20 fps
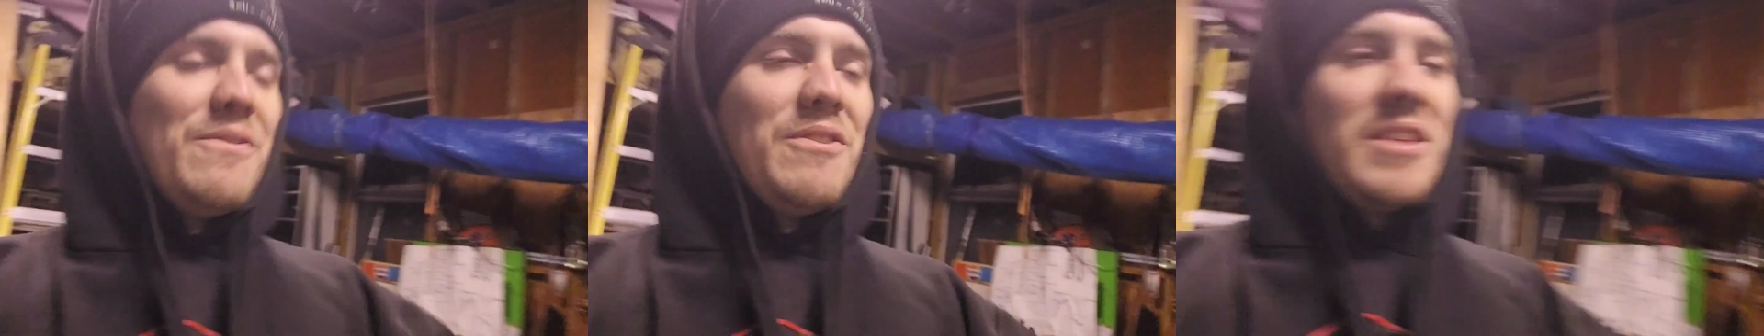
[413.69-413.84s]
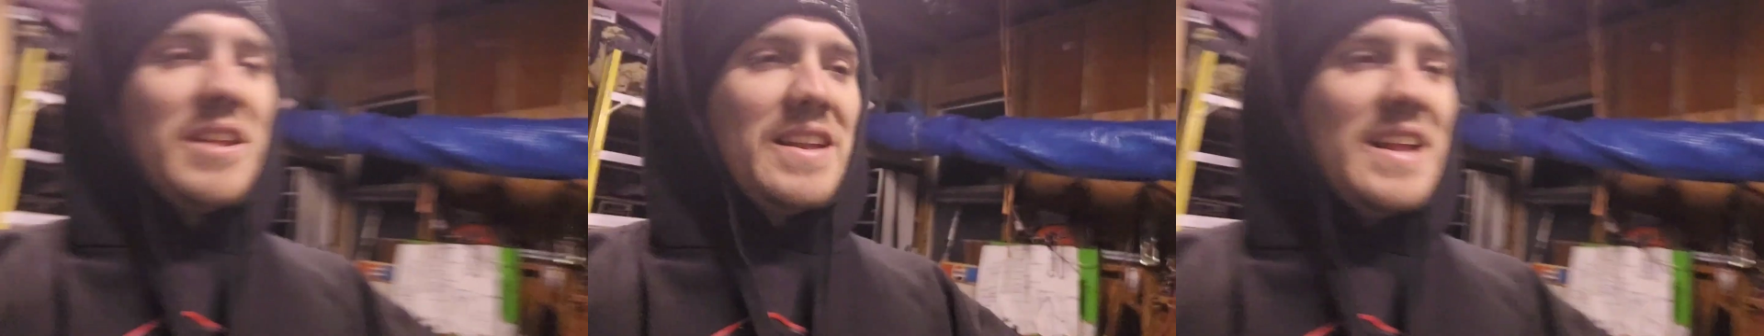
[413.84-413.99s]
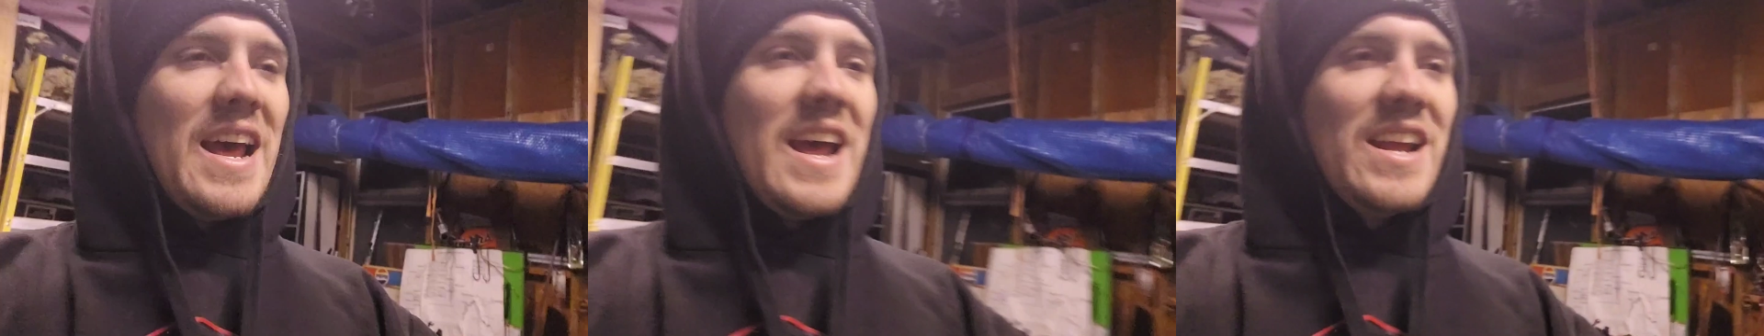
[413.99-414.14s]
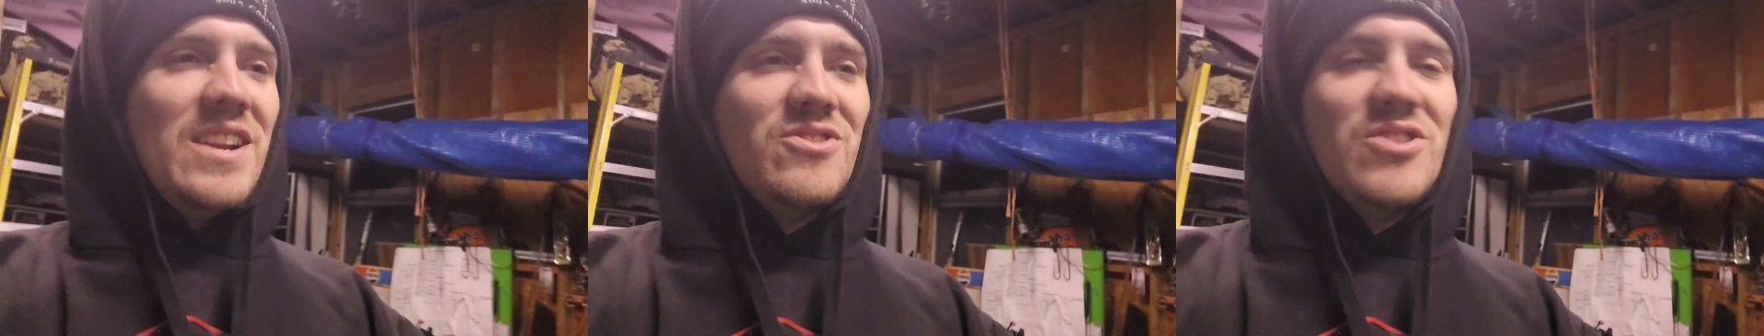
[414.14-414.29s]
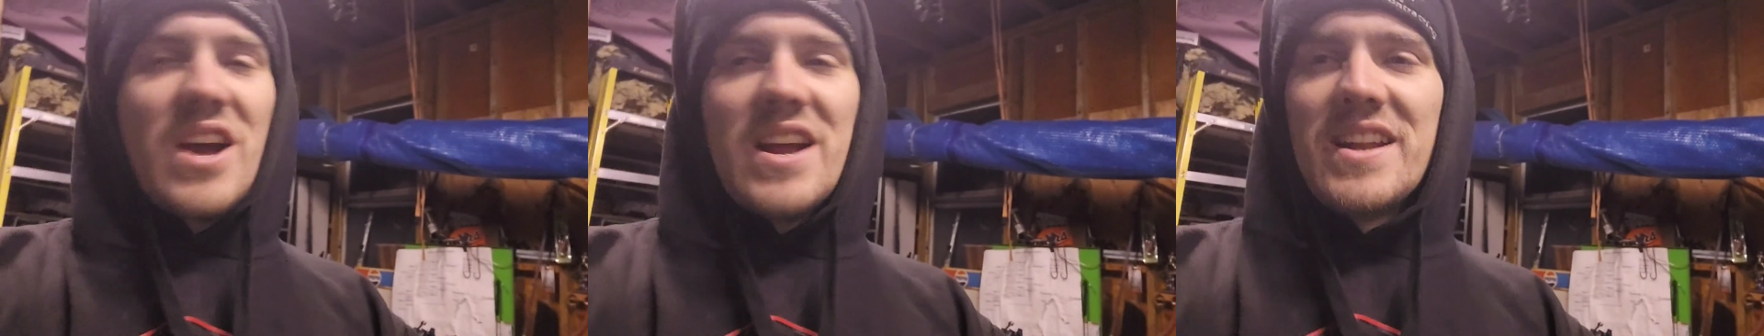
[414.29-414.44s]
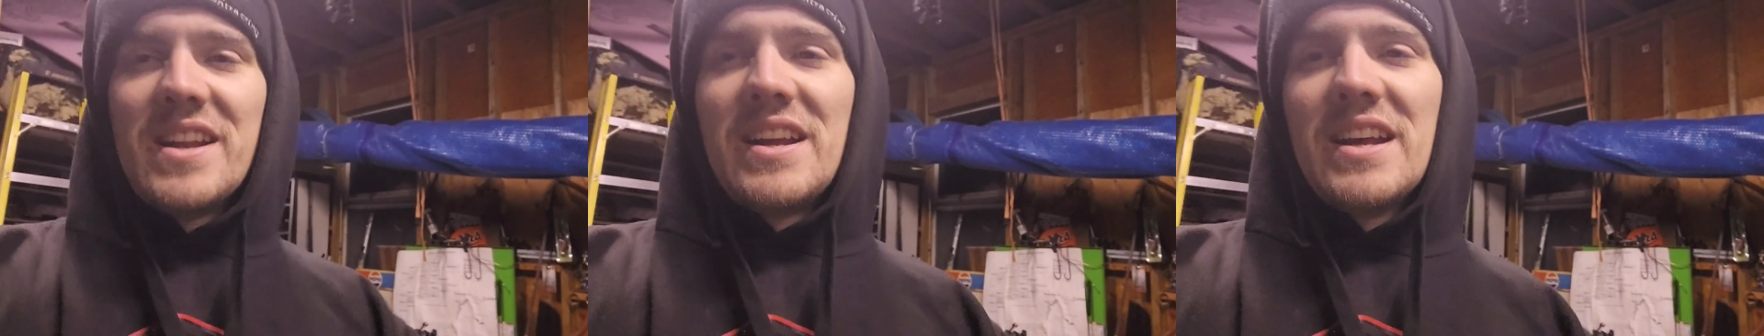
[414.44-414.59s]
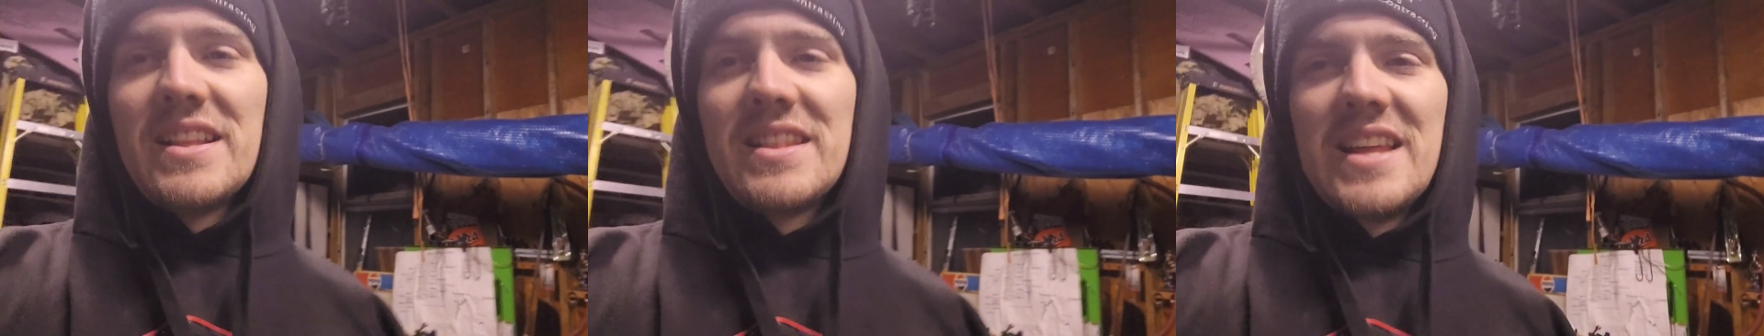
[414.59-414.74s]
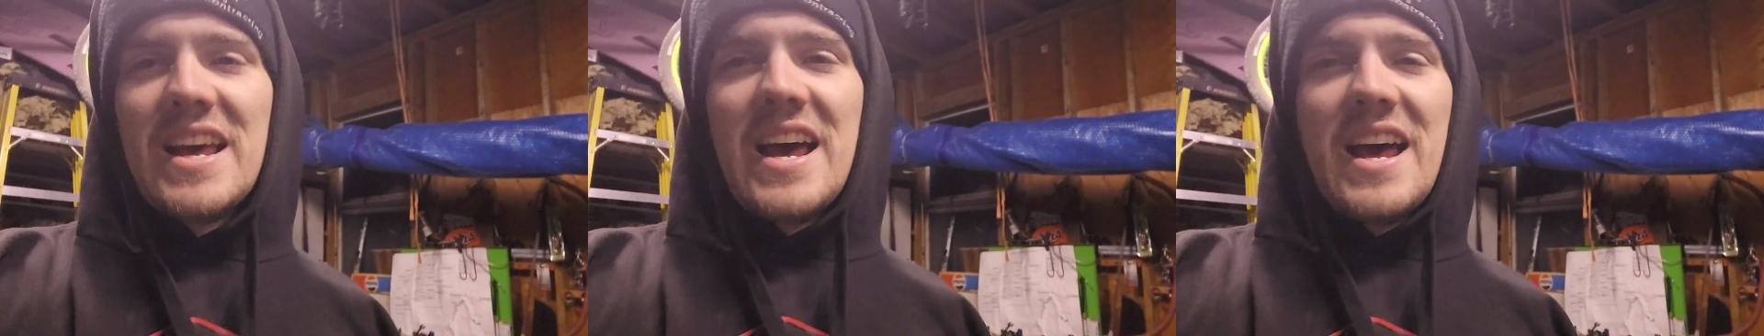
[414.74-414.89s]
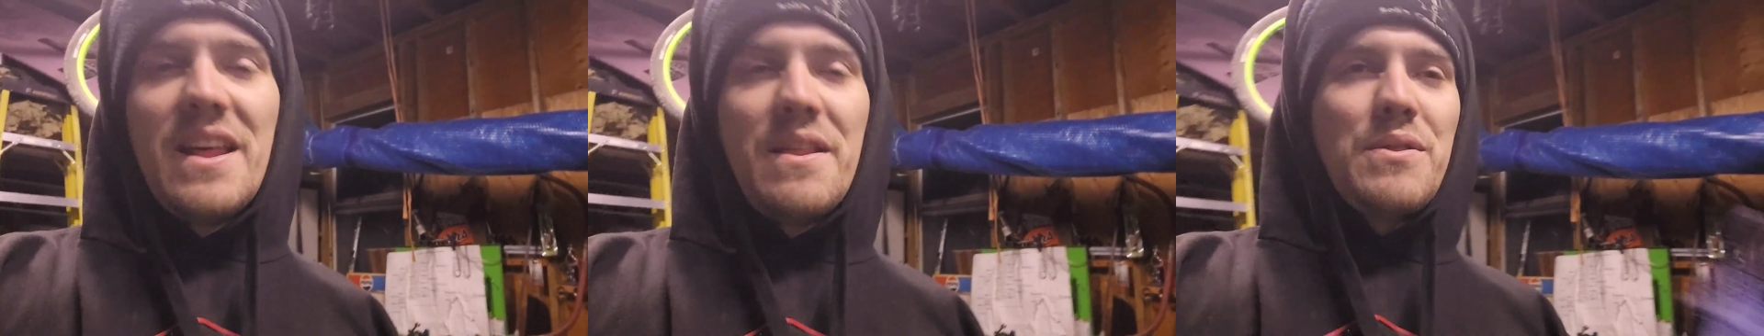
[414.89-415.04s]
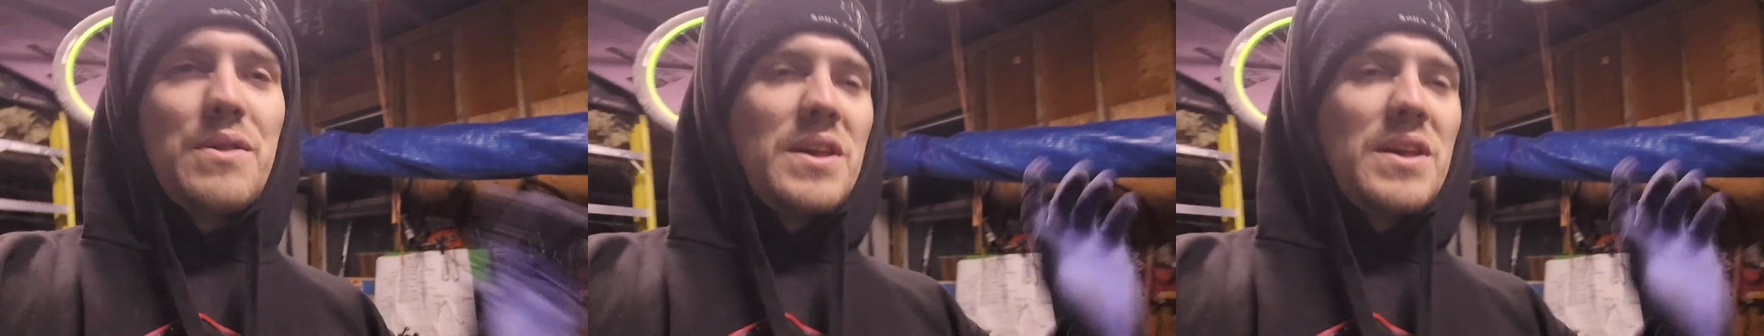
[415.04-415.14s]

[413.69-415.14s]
of the day trying to get that,